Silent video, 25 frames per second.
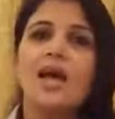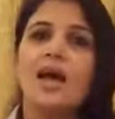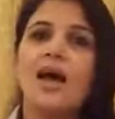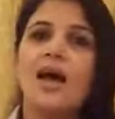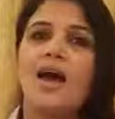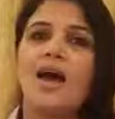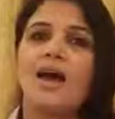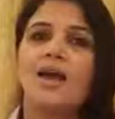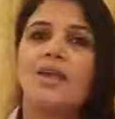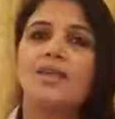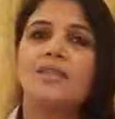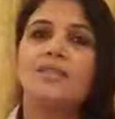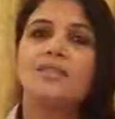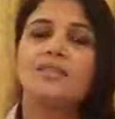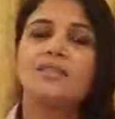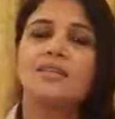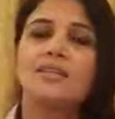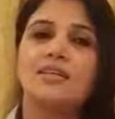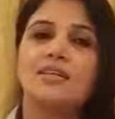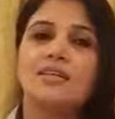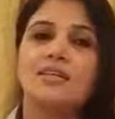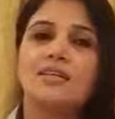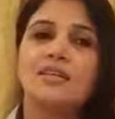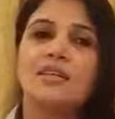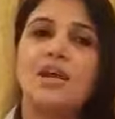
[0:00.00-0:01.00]
And
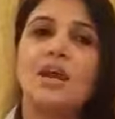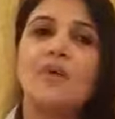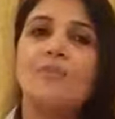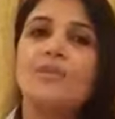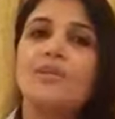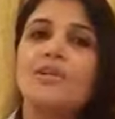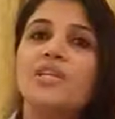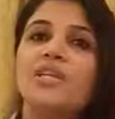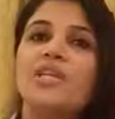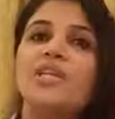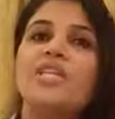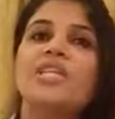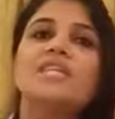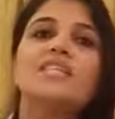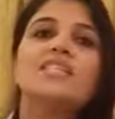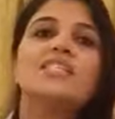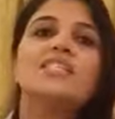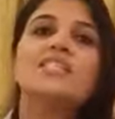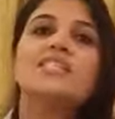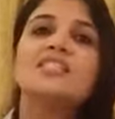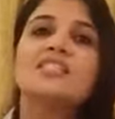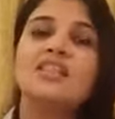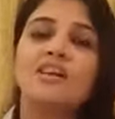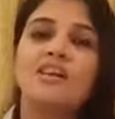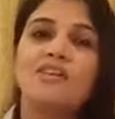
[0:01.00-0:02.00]
the company
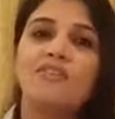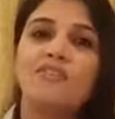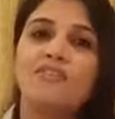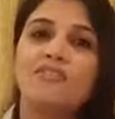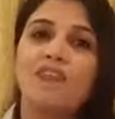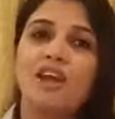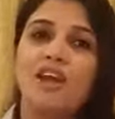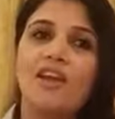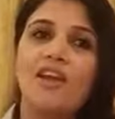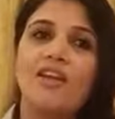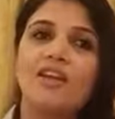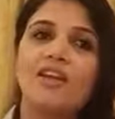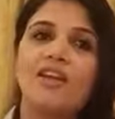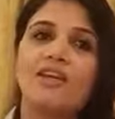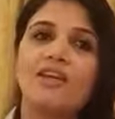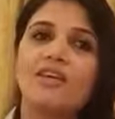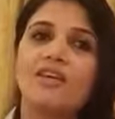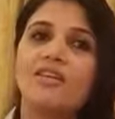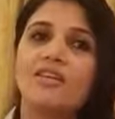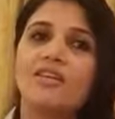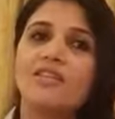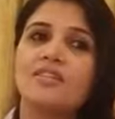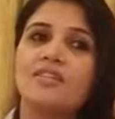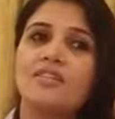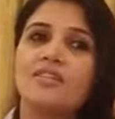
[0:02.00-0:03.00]
is
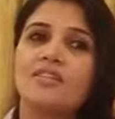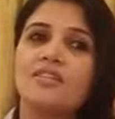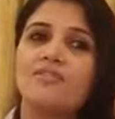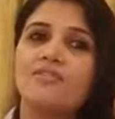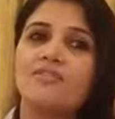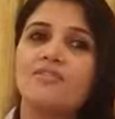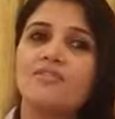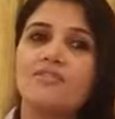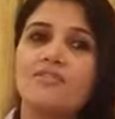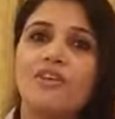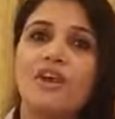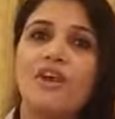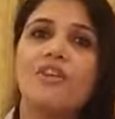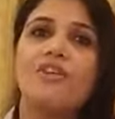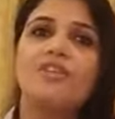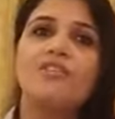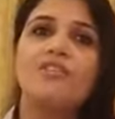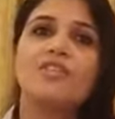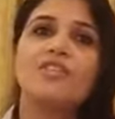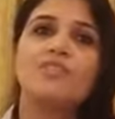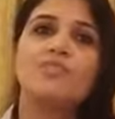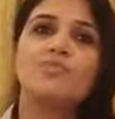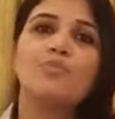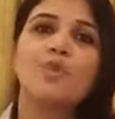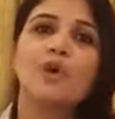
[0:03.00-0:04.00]
very
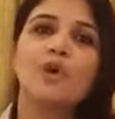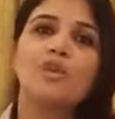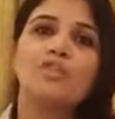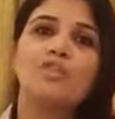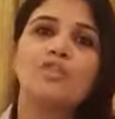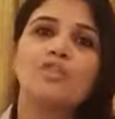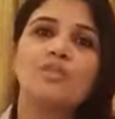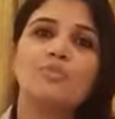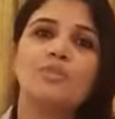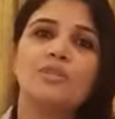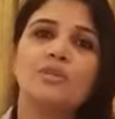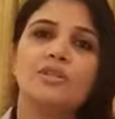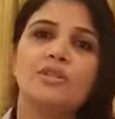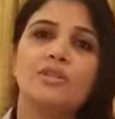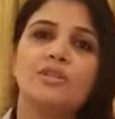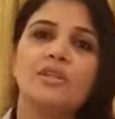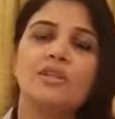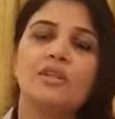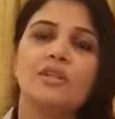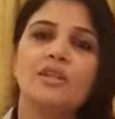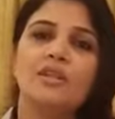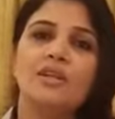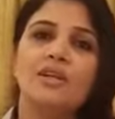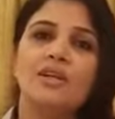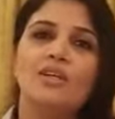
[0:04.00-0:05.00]
responsible
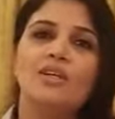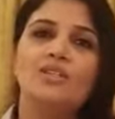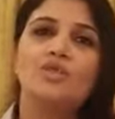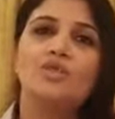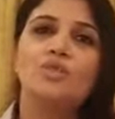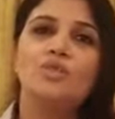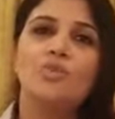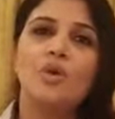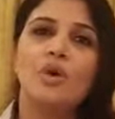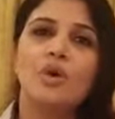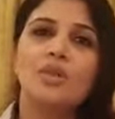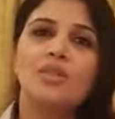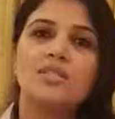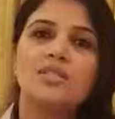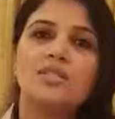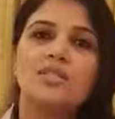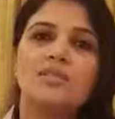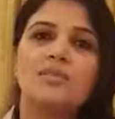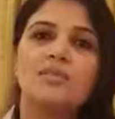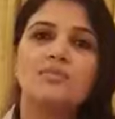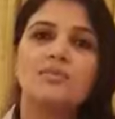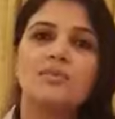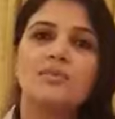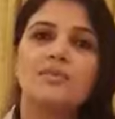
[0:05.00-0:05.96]
towards